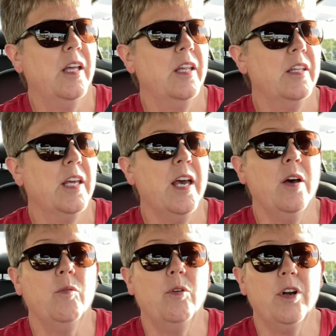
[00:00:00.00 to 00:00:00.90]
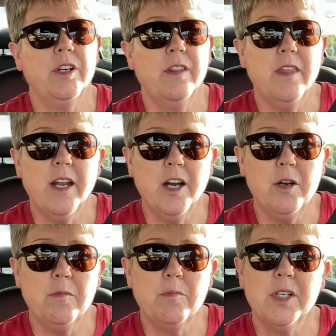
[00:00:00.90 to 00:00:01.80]
The gal worked
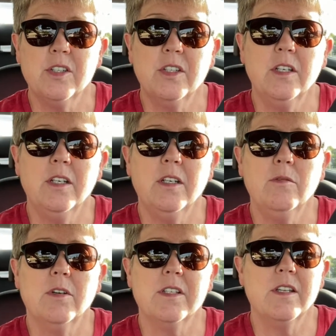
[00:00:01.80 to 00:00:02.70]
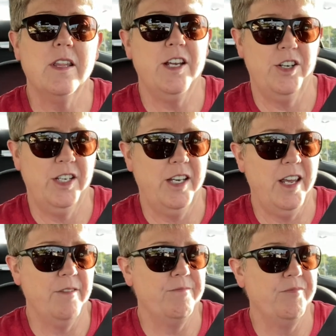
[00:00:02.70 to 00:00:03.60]
there, but she wasn't there
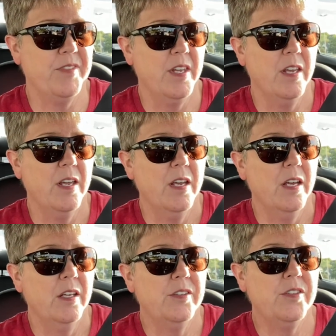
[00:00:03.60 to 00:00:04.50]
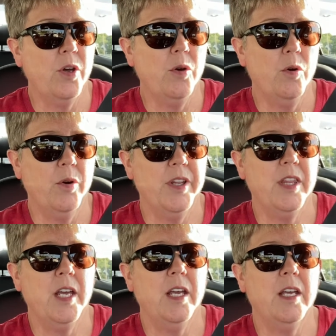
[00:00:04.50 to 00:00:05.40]
today. So
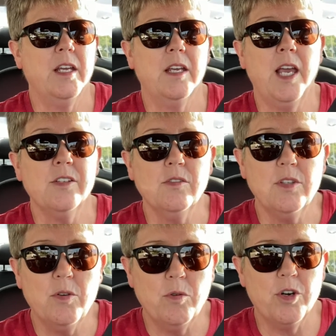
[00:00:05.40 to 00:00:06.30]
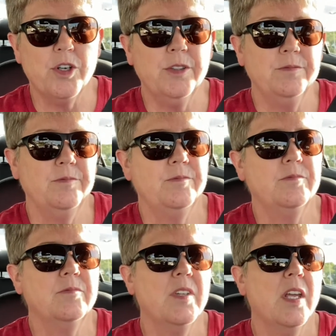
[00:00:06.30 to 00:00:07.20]
they canceled the order
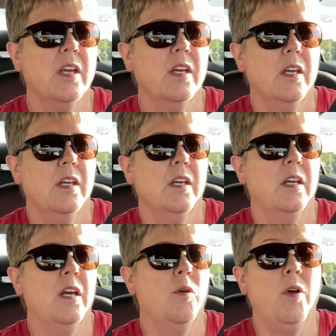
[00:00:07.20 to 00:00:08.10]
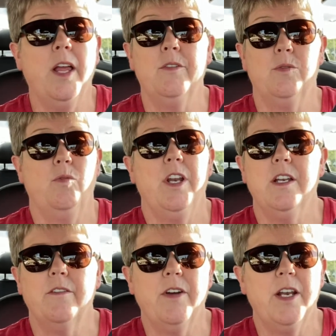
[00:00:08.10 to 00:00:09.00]
while I was waiting
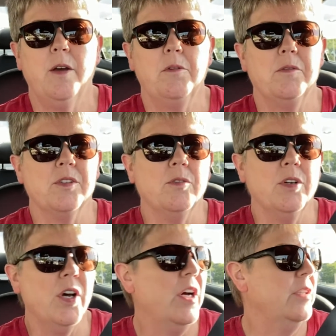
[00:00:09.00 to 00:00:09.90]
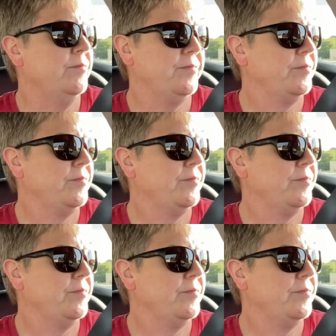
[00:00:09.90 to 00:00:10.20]
to find out what was going on.